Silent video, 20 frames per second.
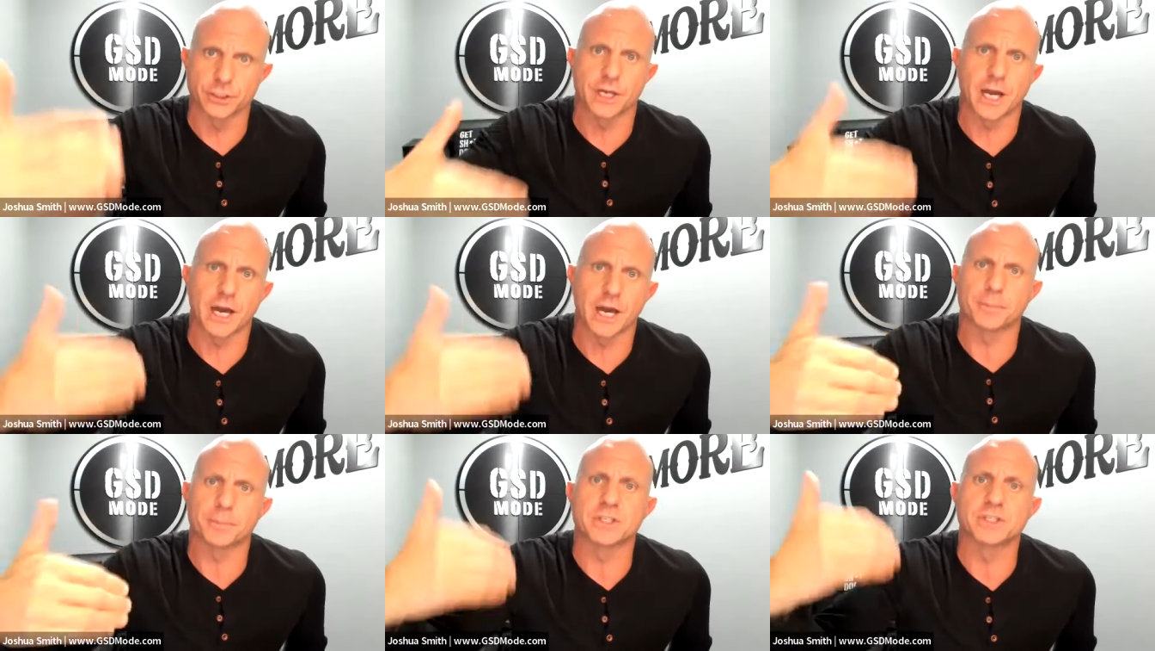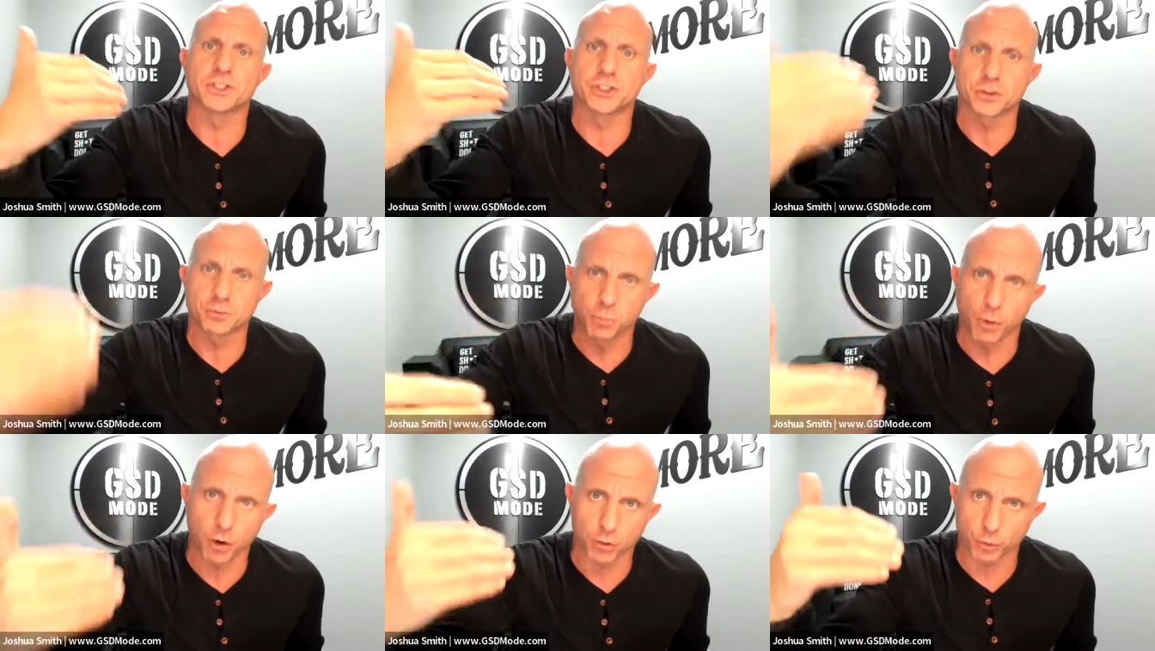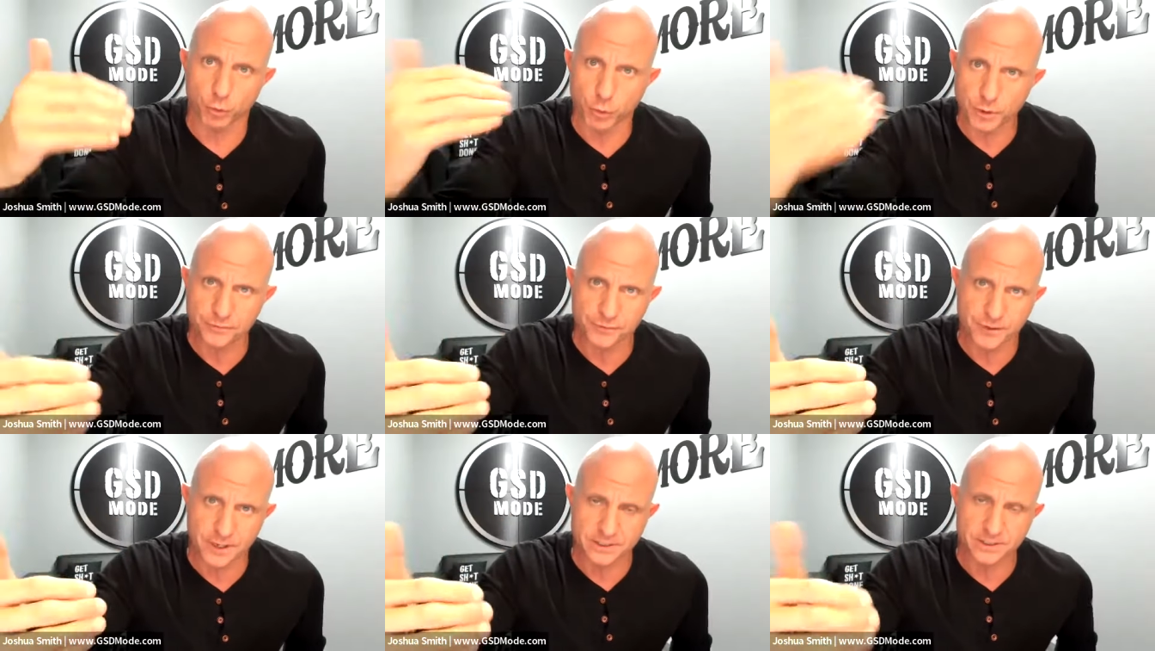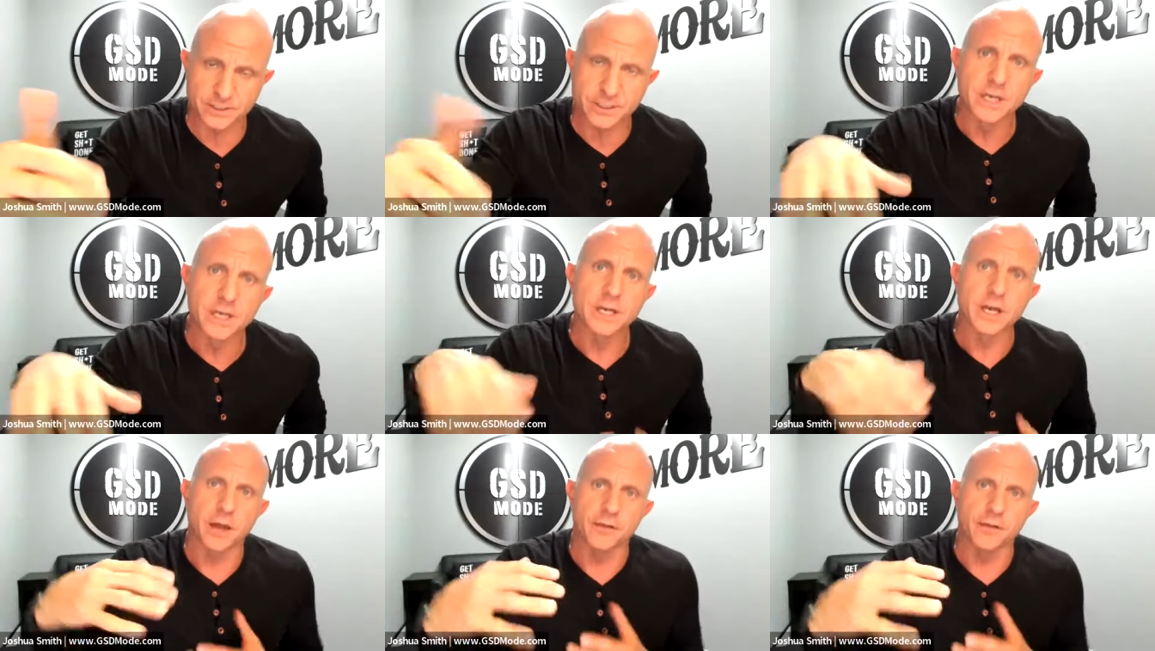You got to be smart with this,
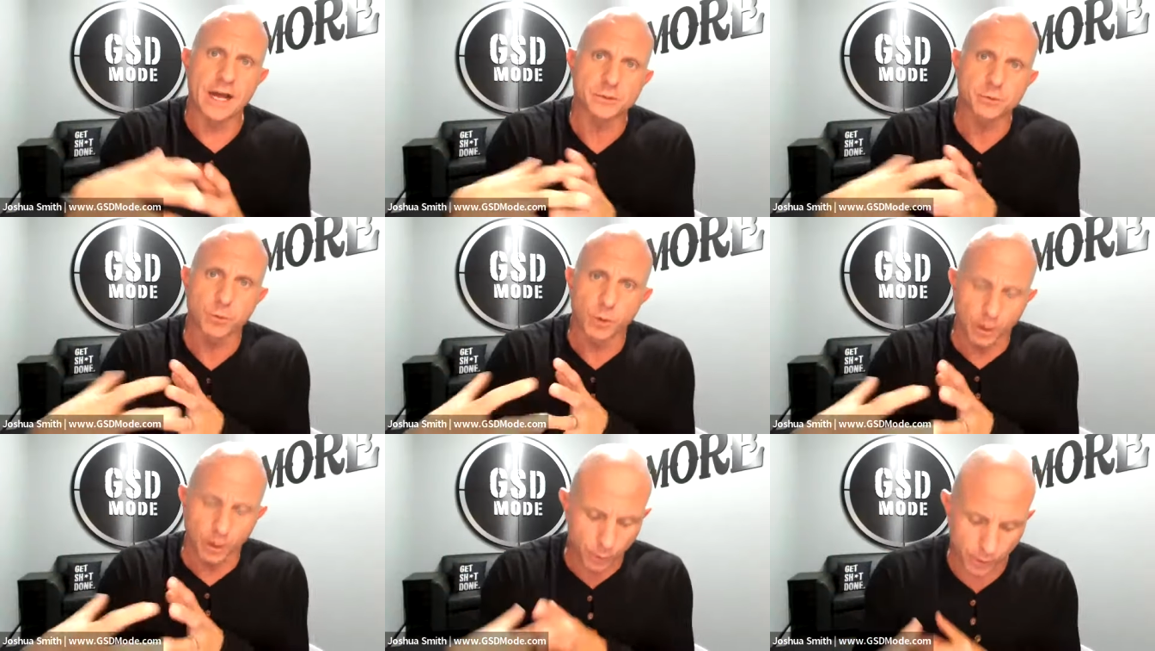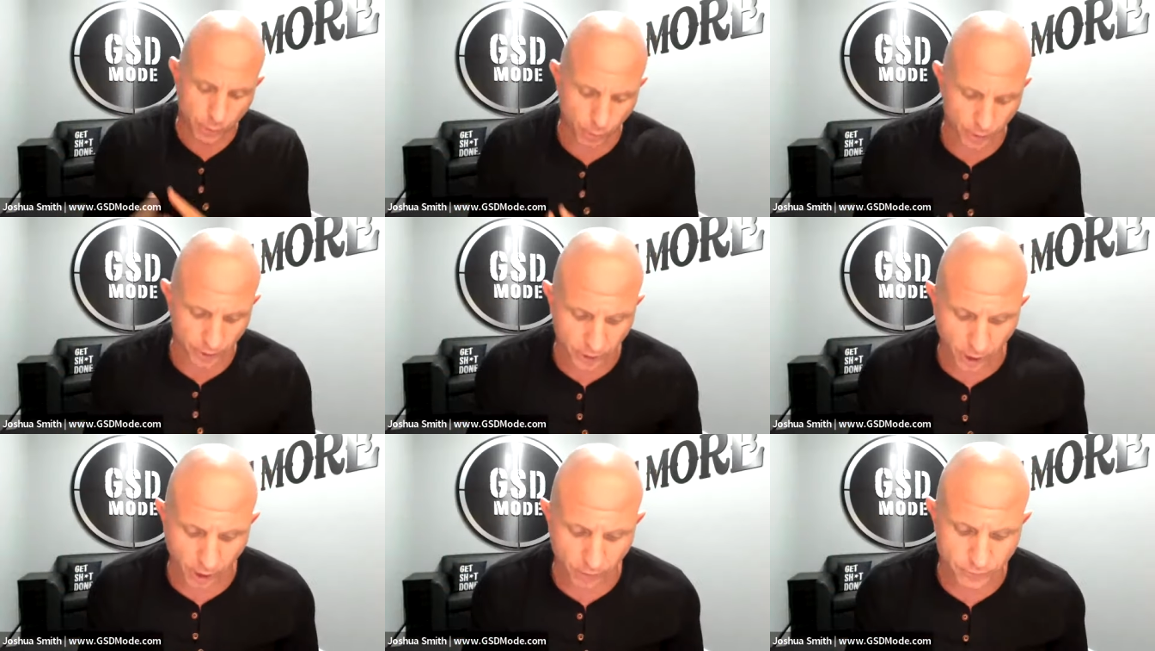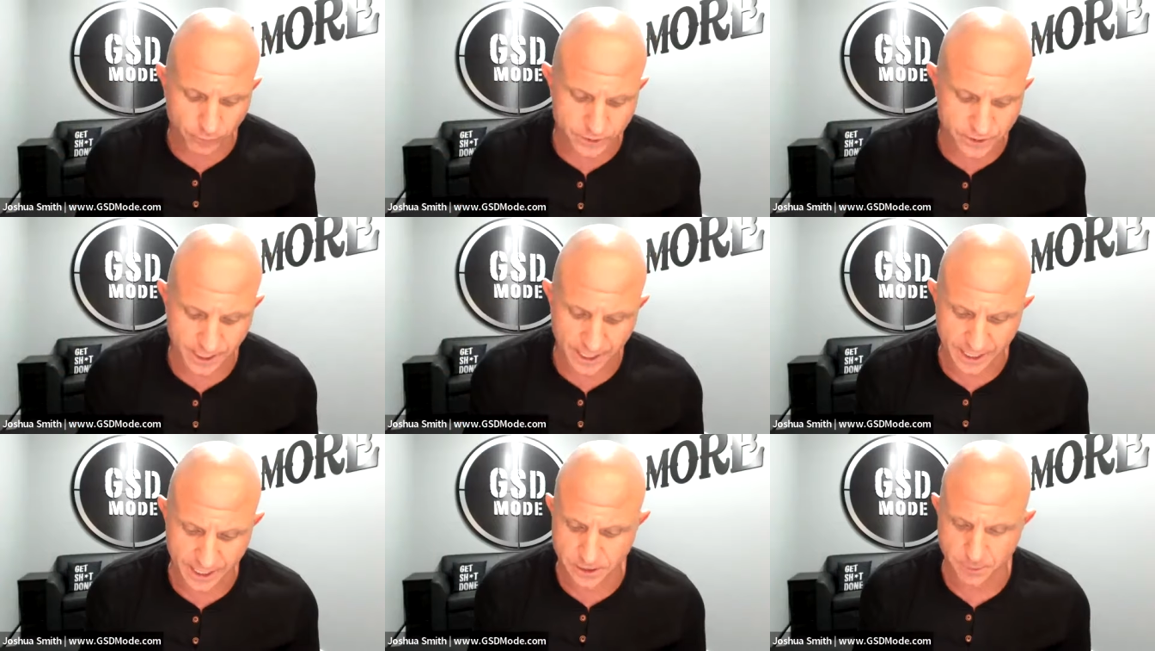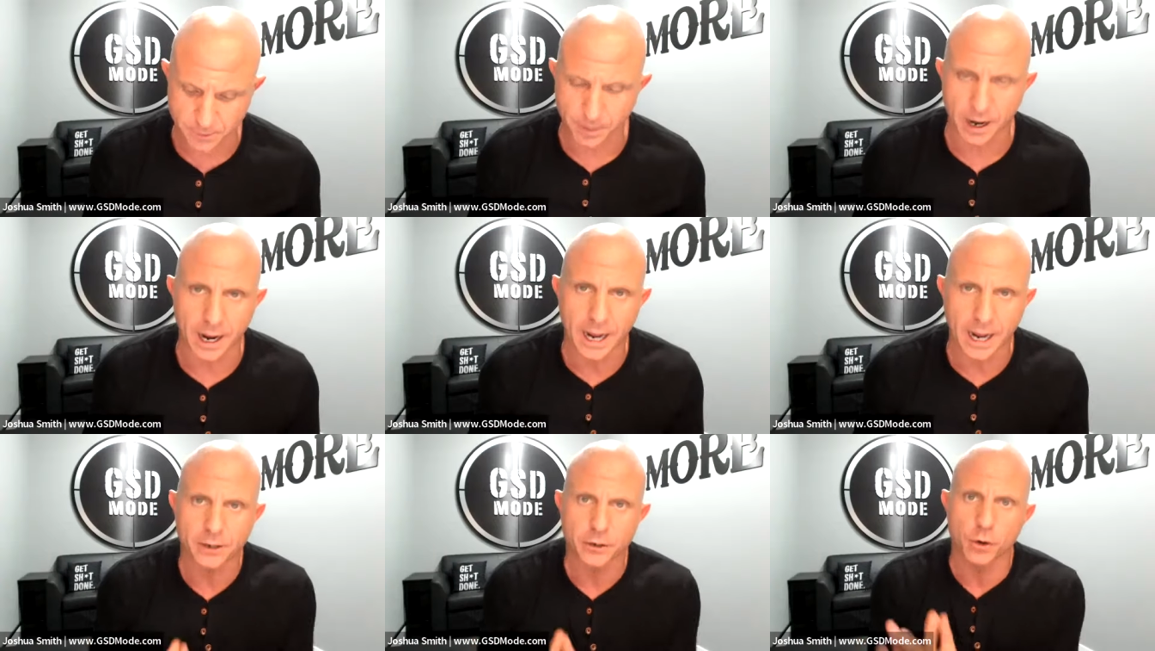and that's what I really want to cover today is
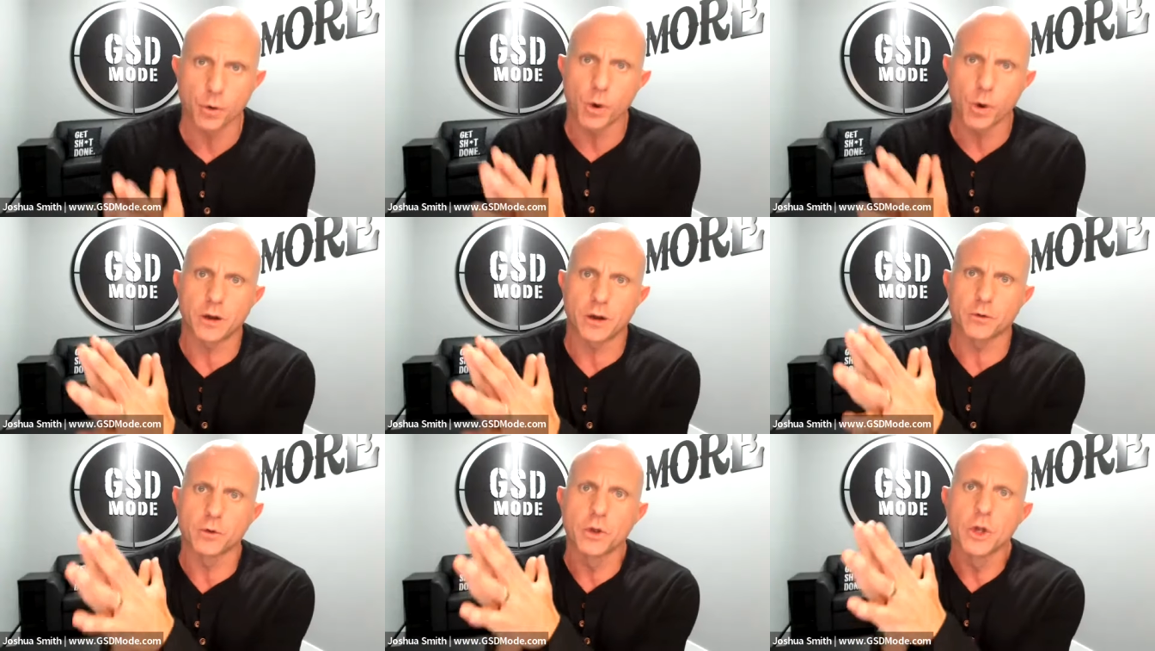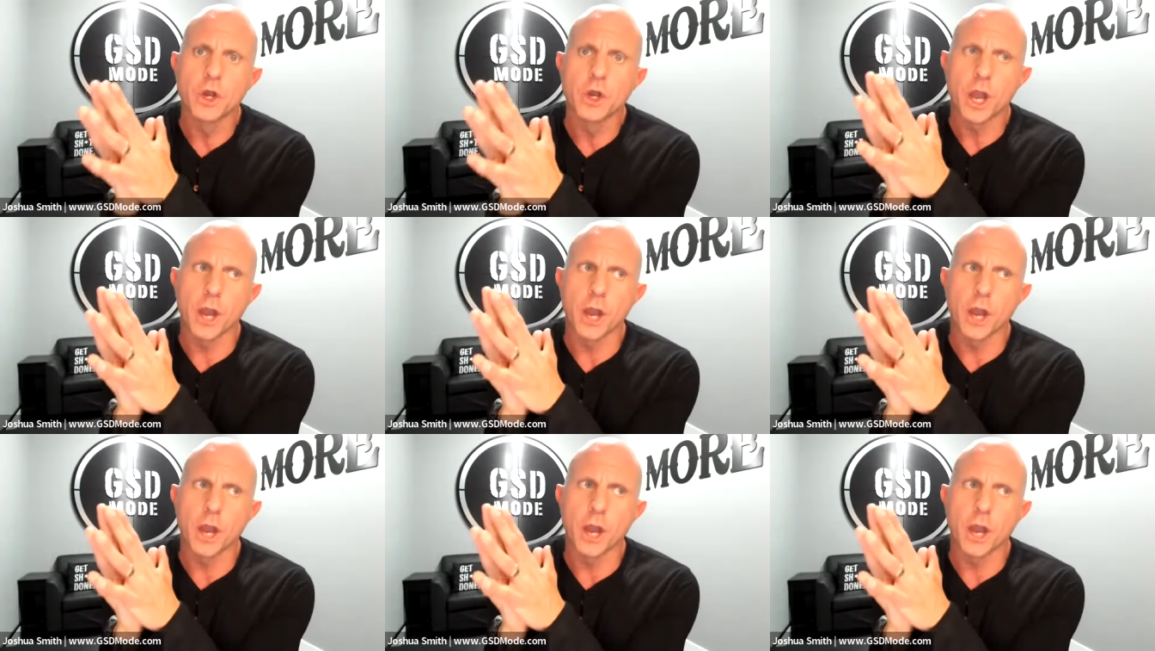about how to go out